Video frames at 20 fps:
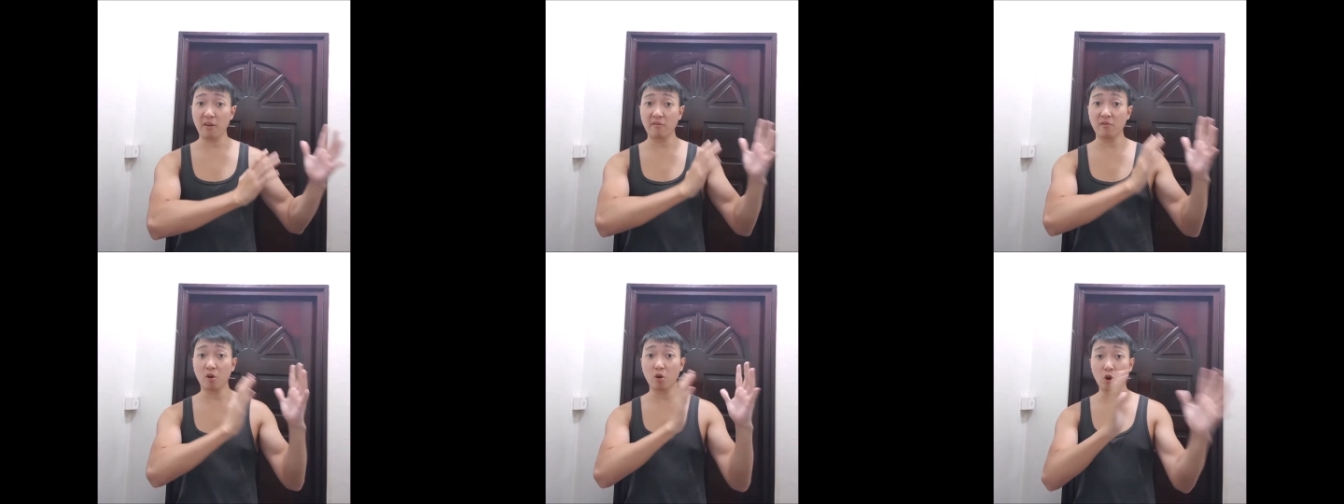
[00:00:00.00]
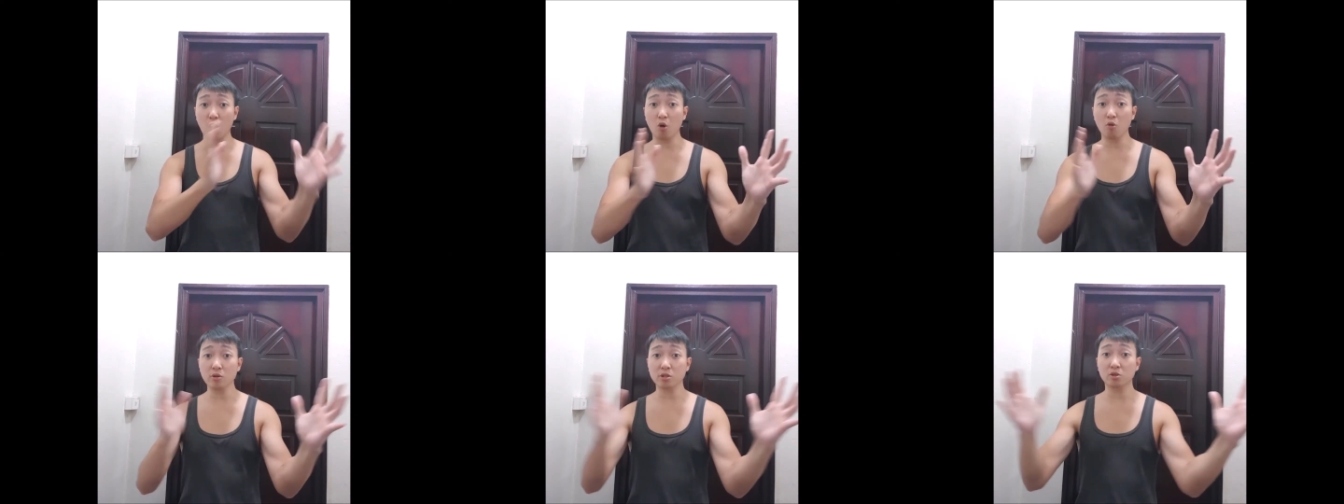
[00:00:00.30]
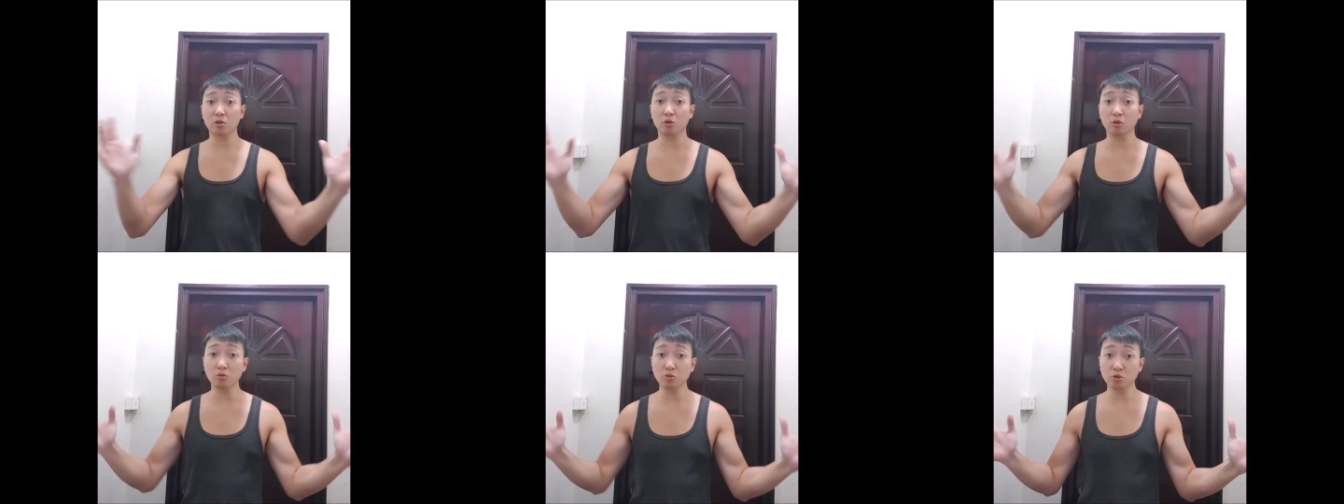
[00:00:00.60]
if your goal is
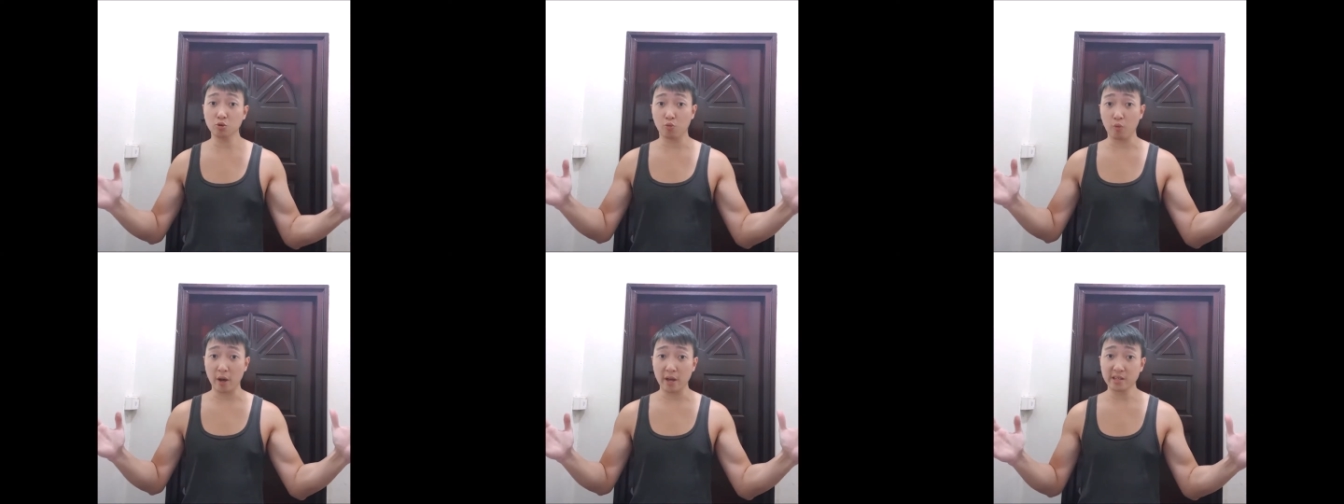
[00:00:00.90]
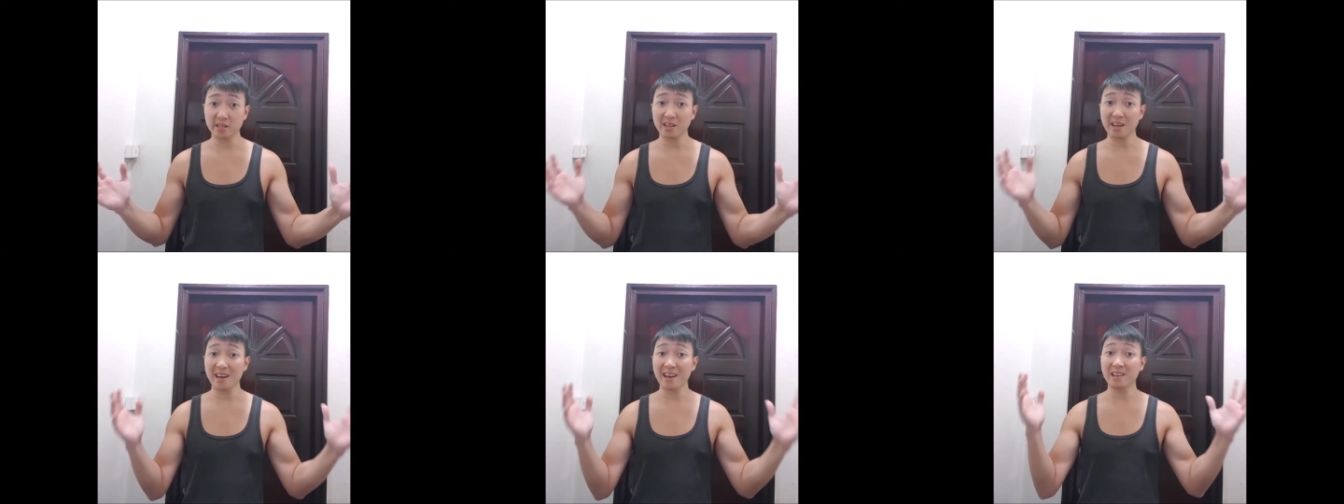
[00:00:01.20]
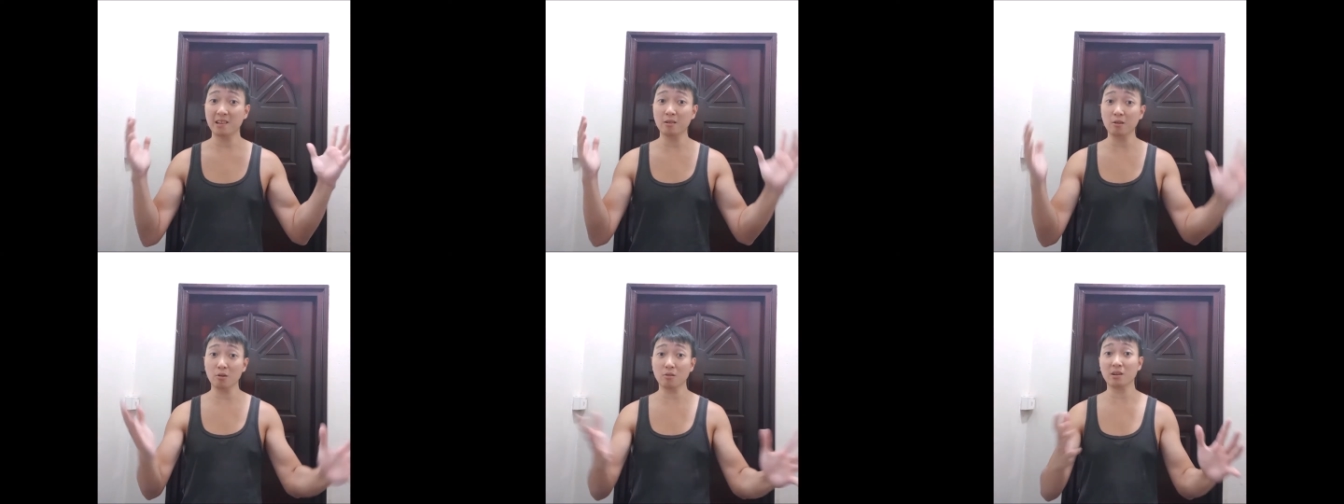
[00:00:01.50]
to lose weight
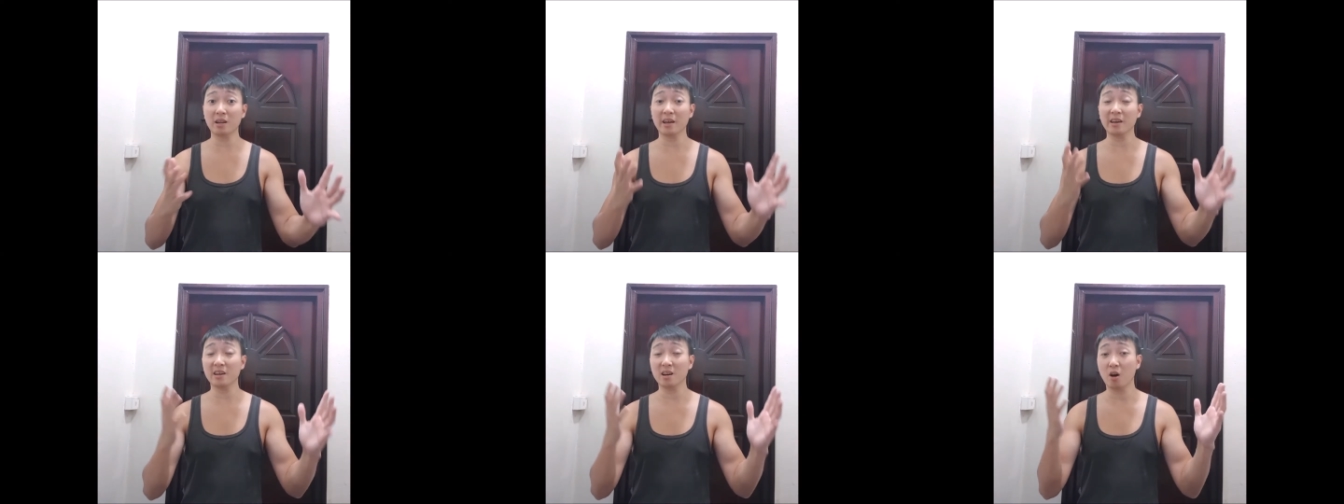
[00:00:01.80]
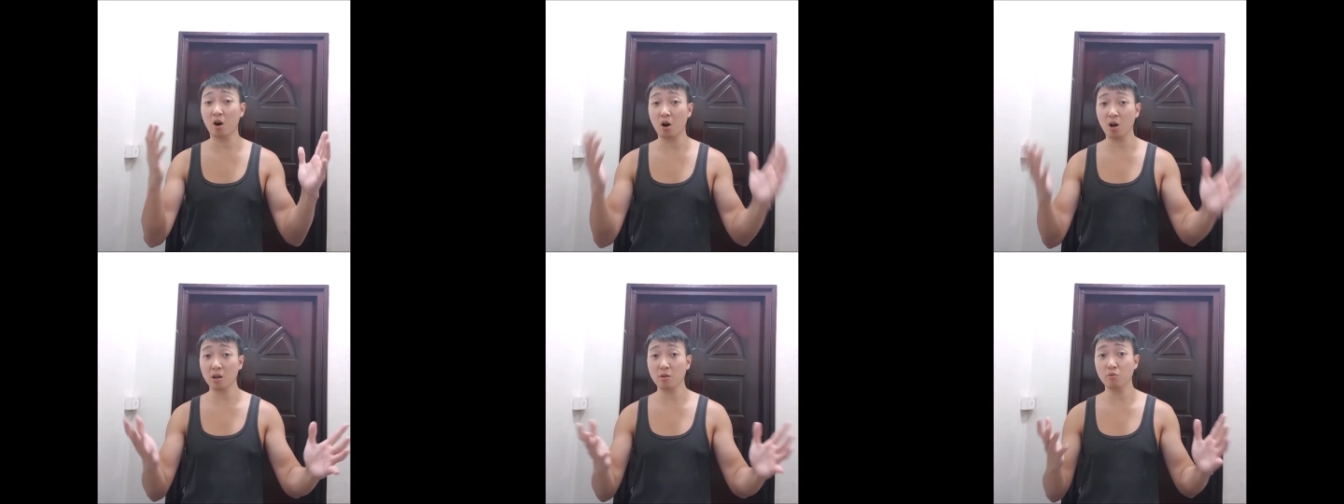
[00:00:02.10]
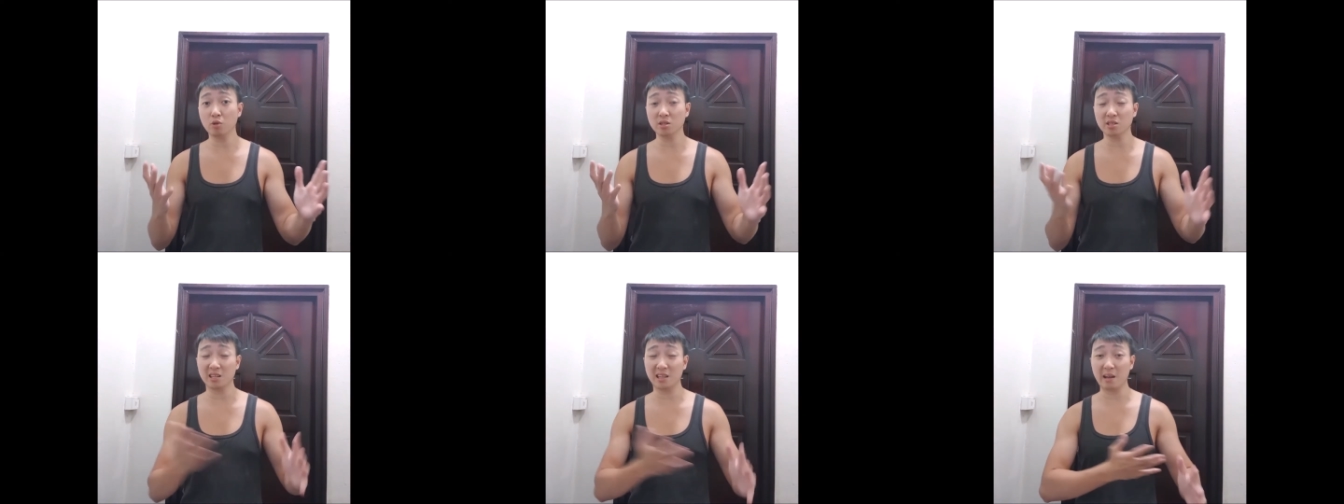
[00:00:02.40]
and look like a
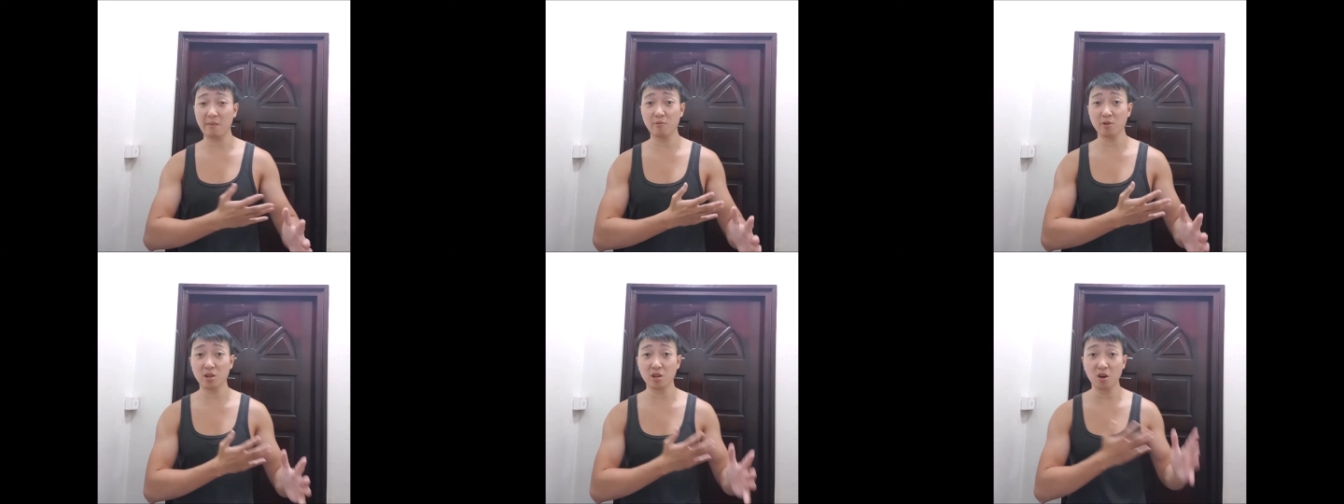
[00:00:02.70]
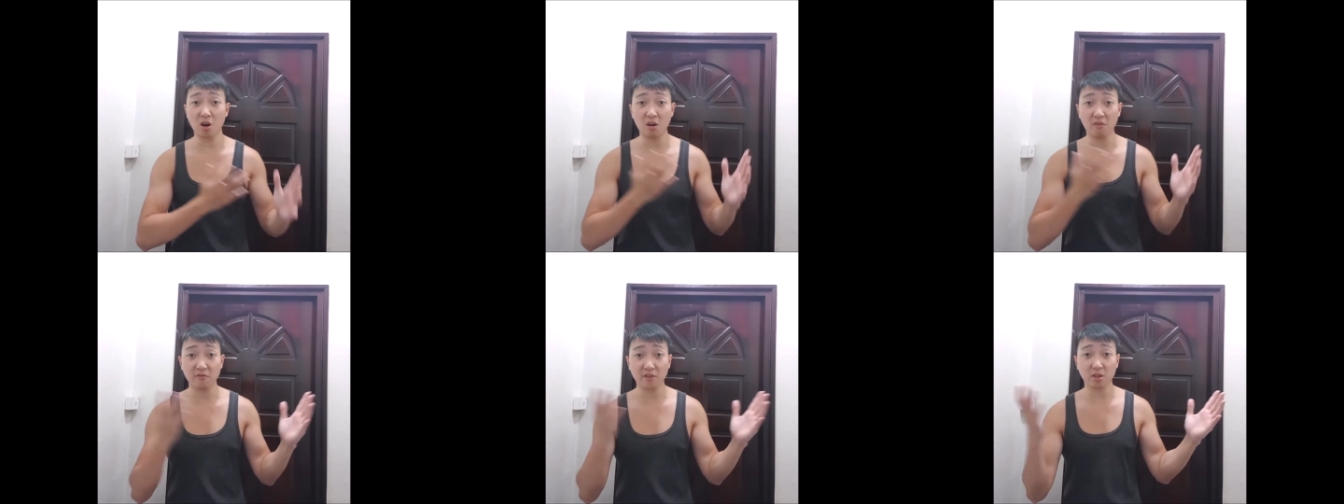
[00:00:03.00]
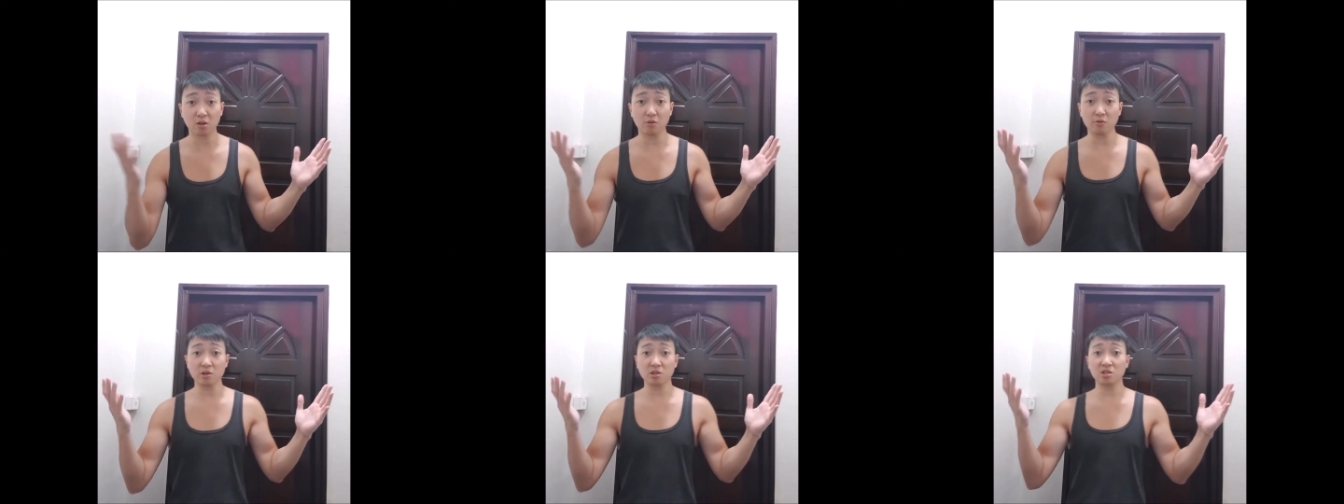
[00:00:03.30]
Hollywood celebrity or
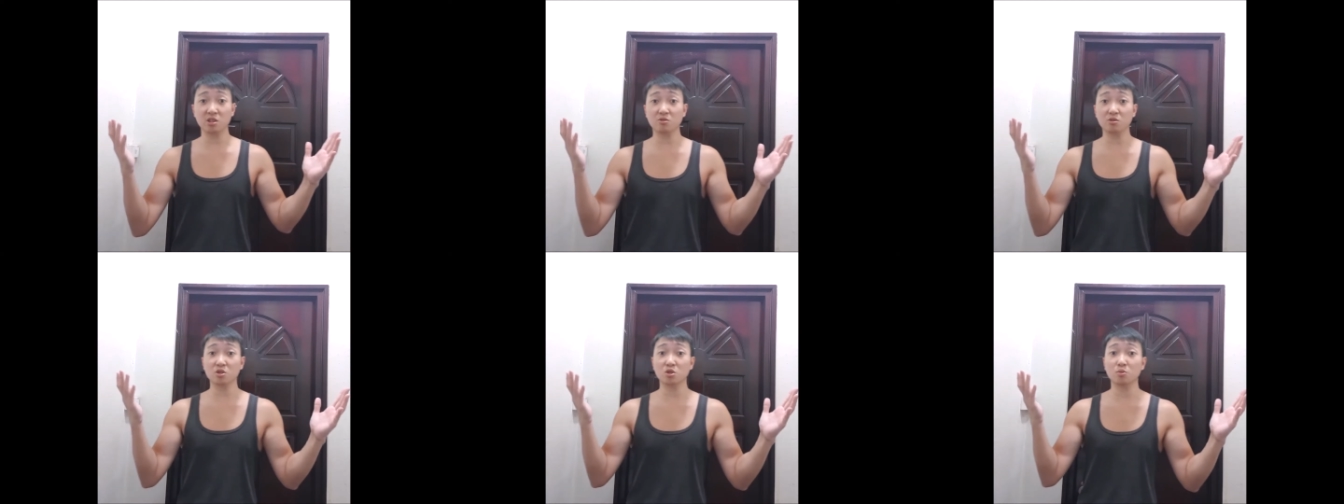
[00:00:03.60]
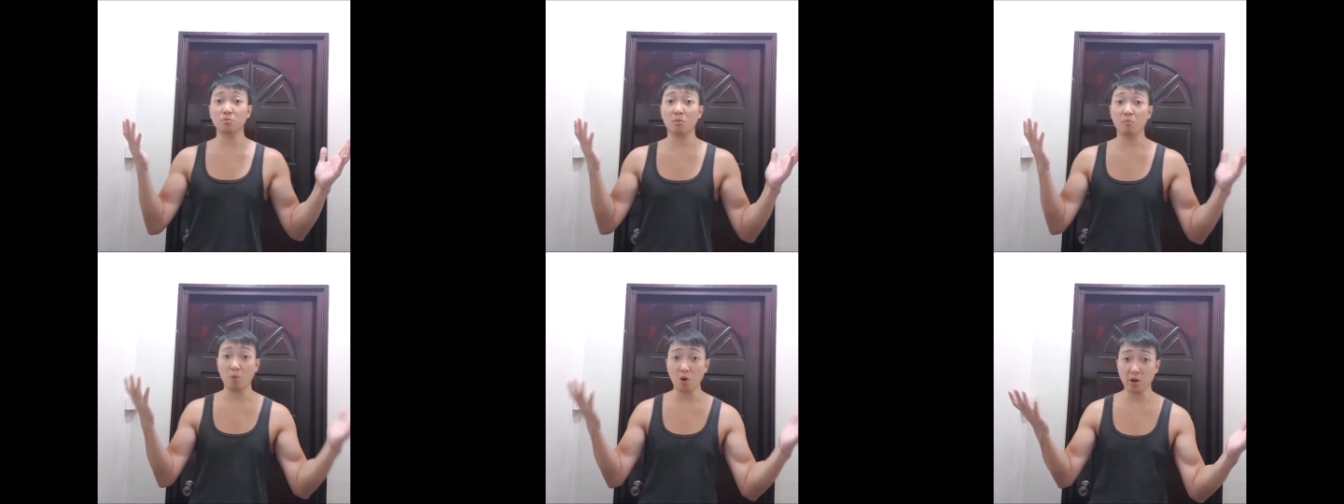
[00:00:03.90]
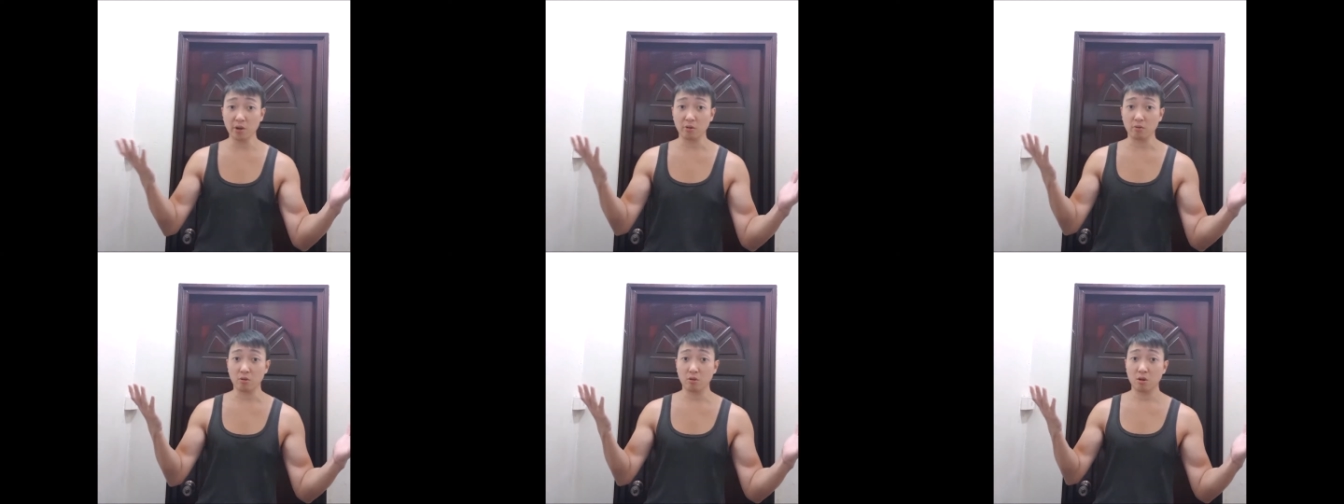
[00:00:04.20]
Victoria's Secret
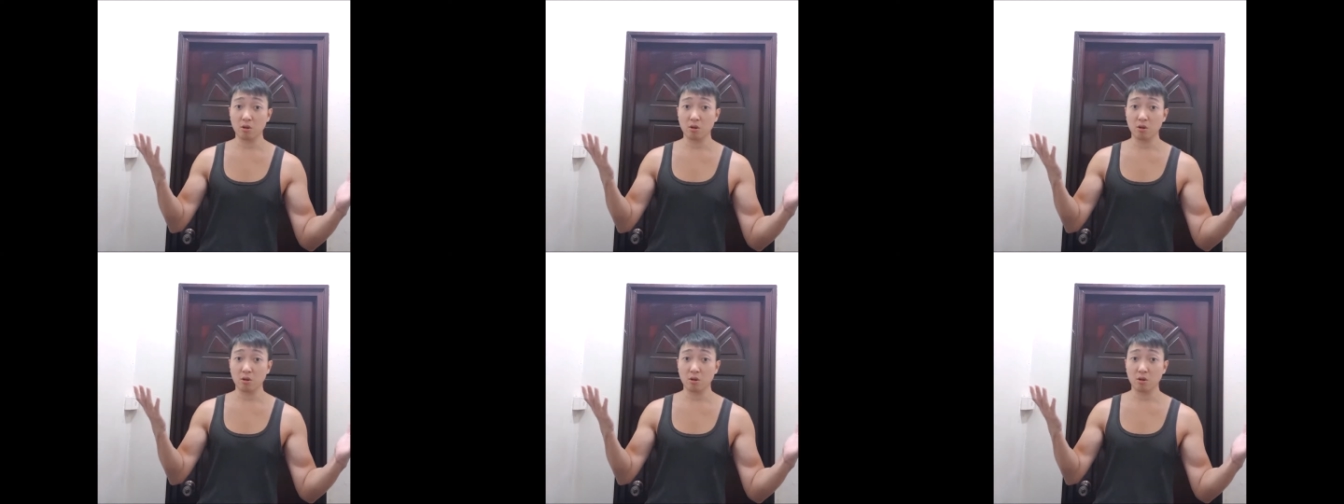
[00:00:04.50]
supermodel,